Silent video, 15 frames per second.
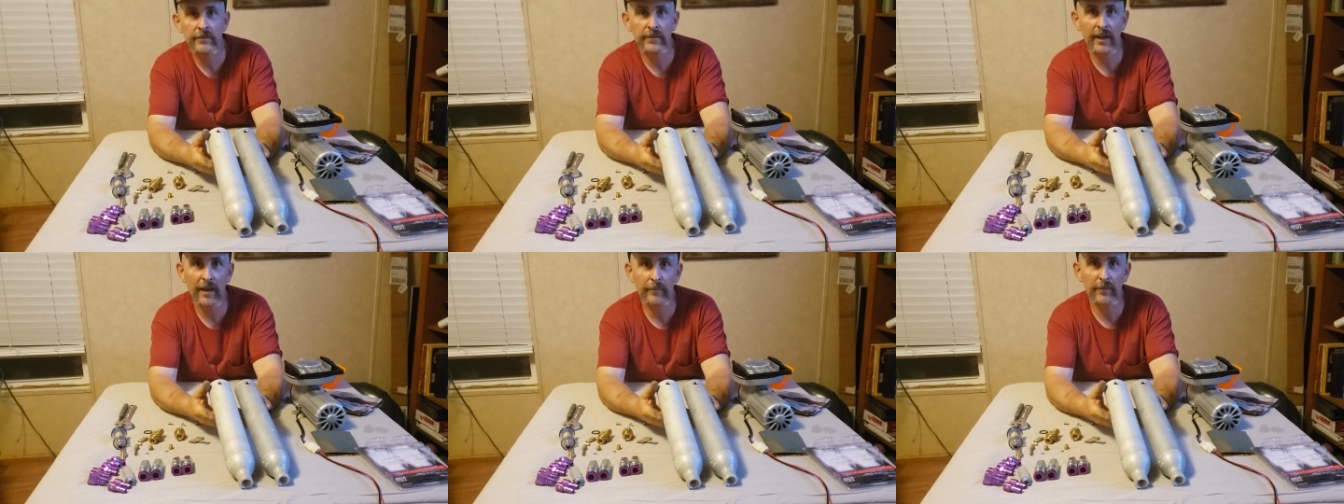
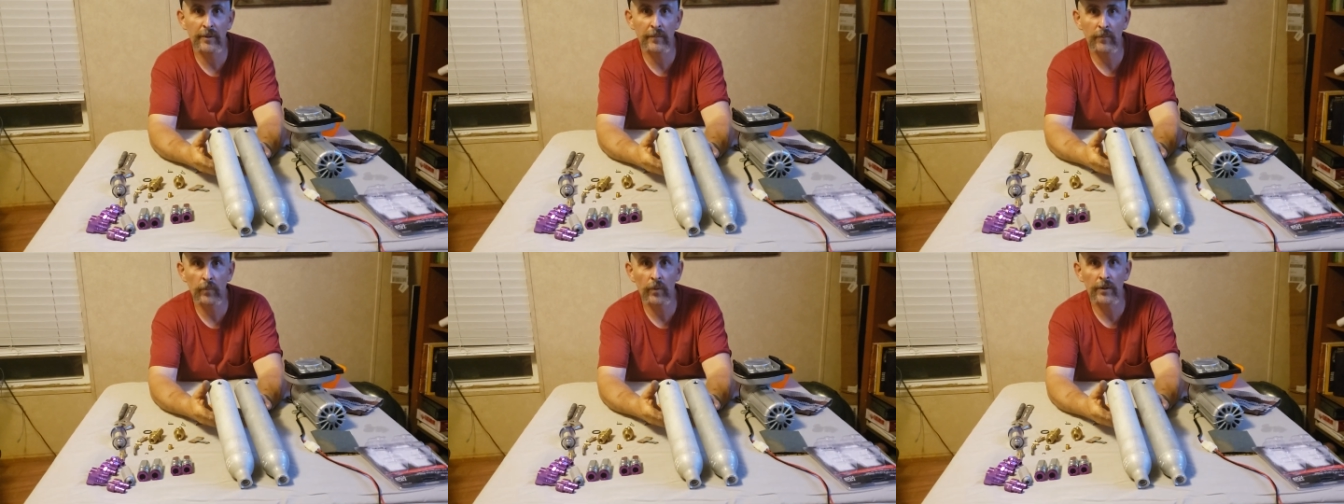tapped
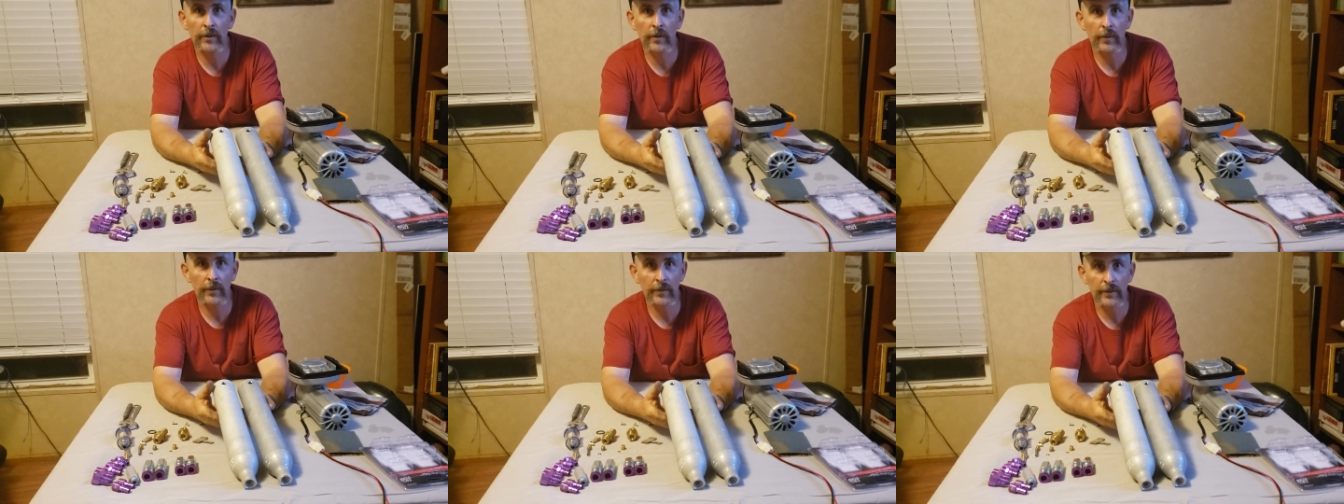them
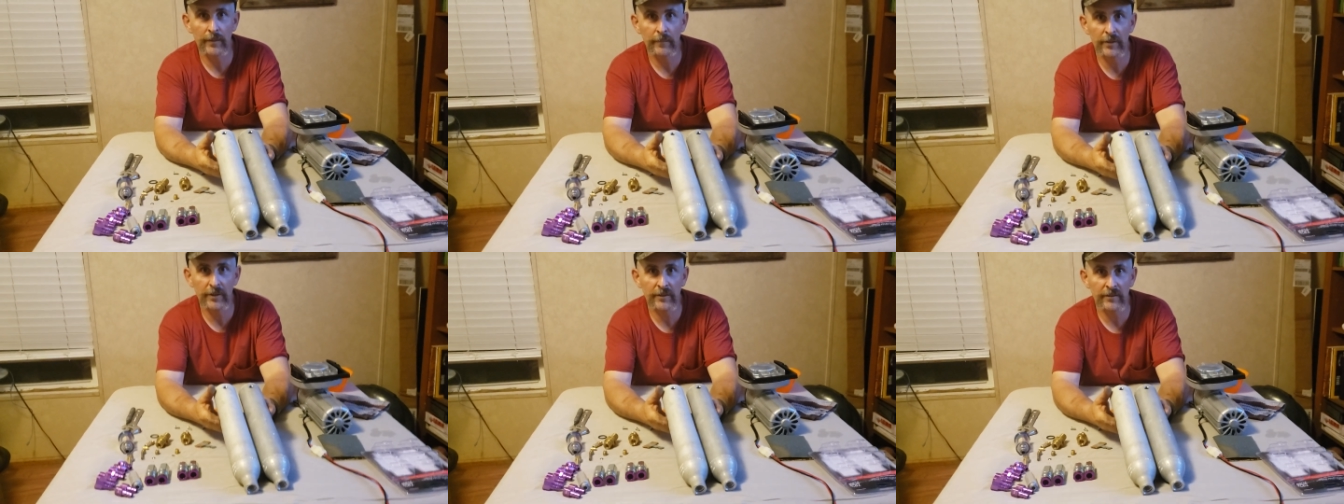1/4
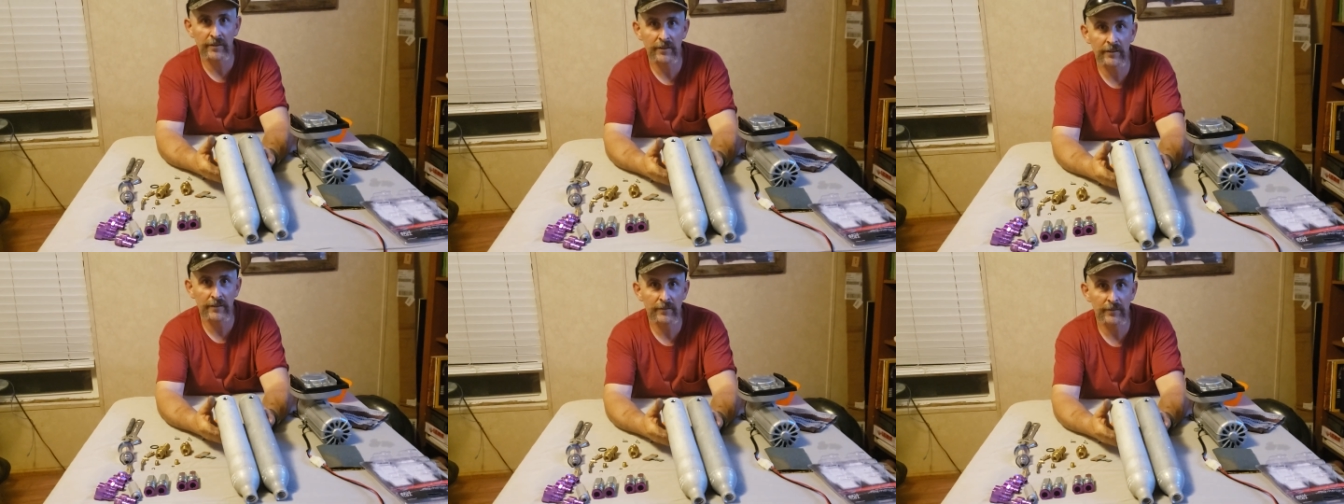
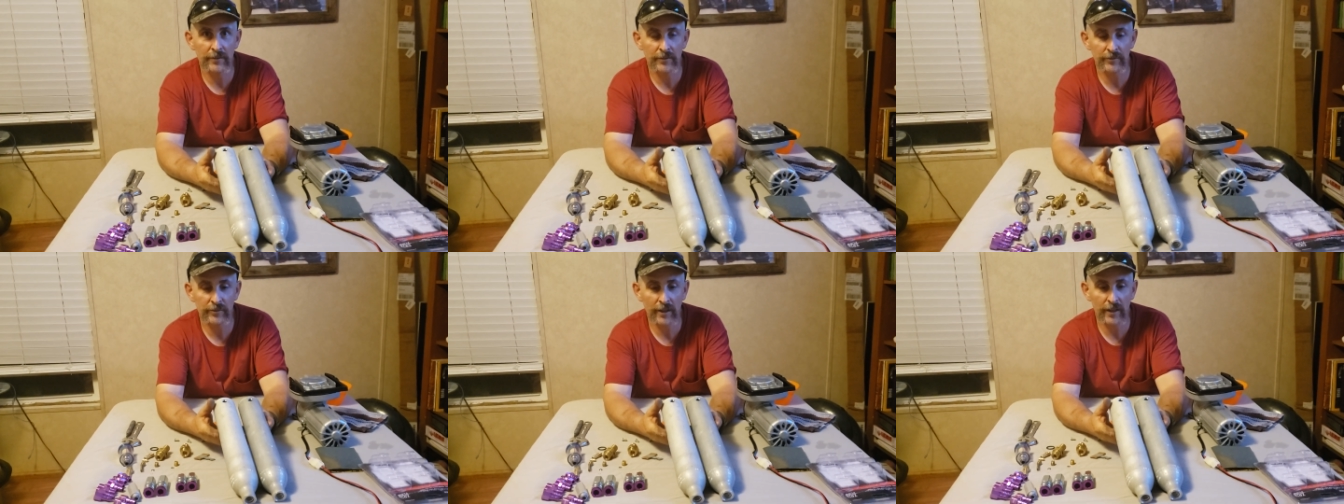MPT through
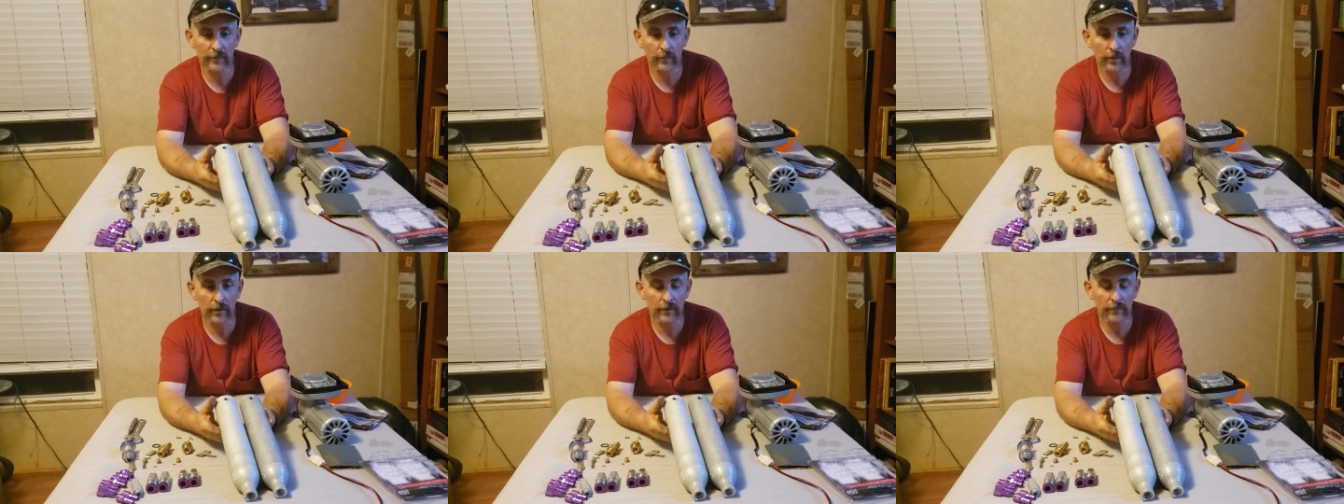the
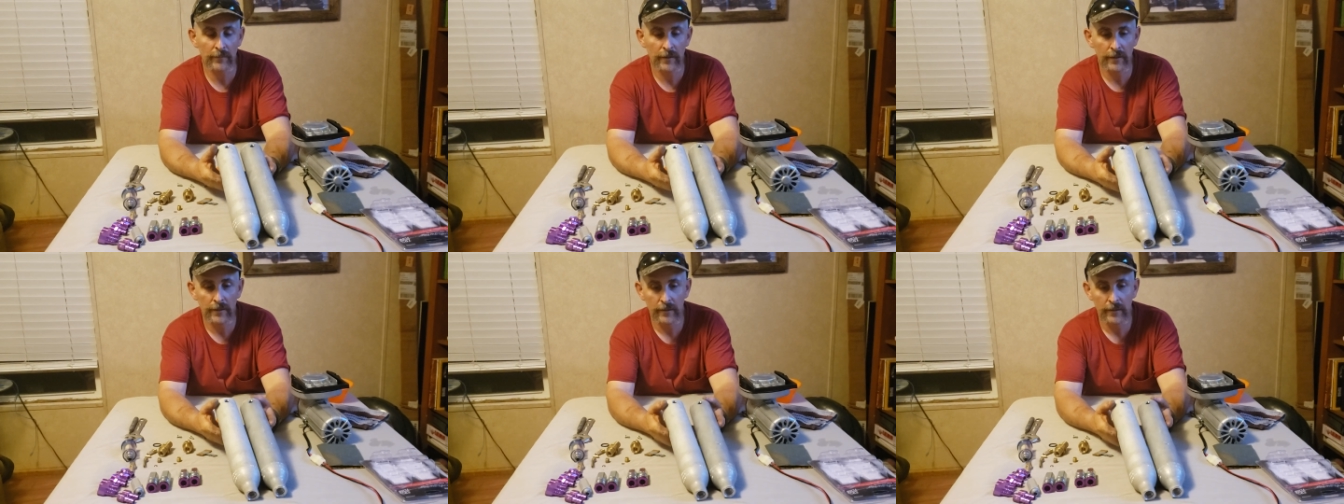sidewall.